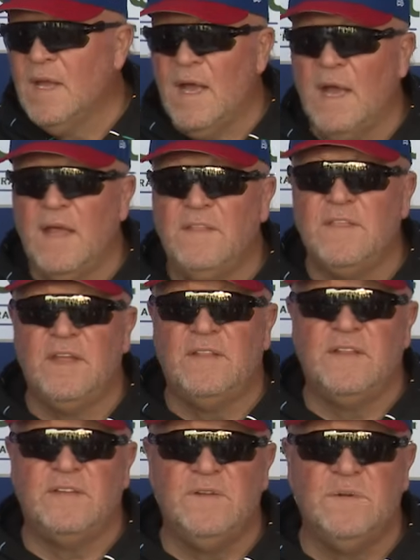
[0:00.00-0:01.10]
I think
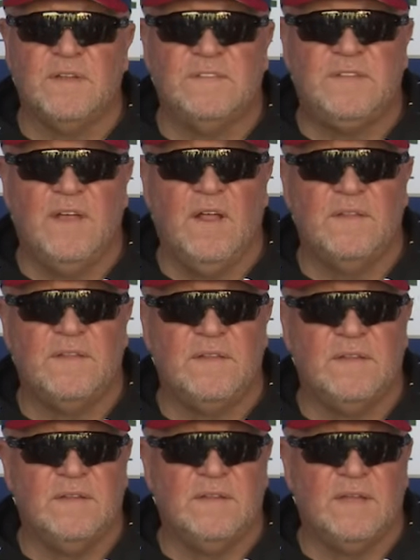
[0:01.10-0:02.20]
that you can tell that
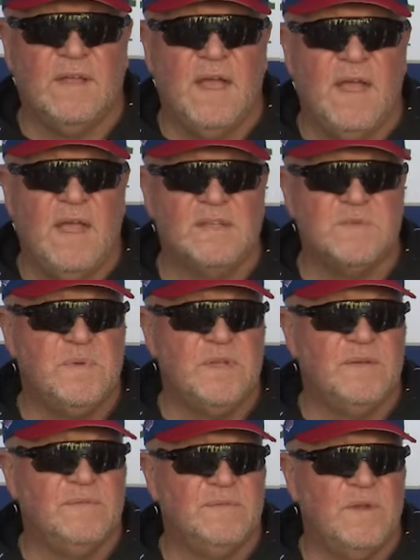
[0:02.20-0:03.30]
the guy has
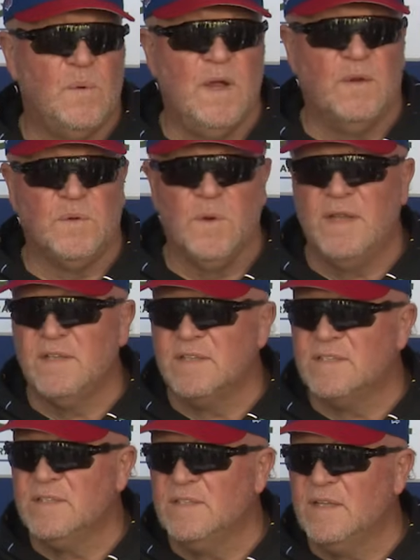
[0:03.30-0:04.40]
been around
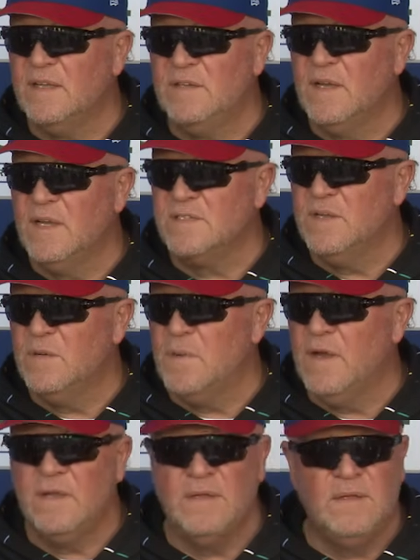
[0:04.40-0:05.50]
greatness, and you guys
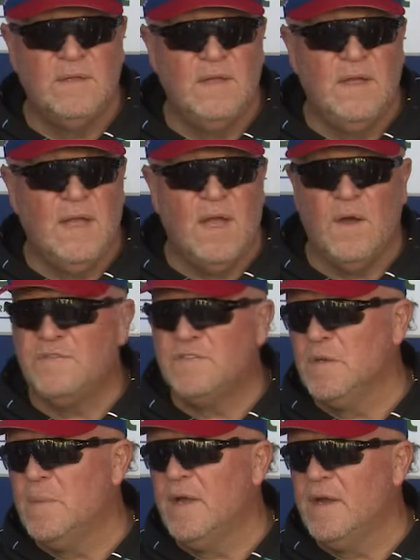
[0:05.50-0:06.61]
know how I
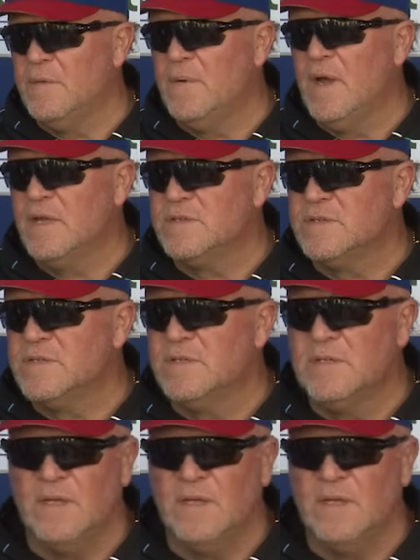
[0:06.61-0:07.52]
feel about Aaron Rodgers.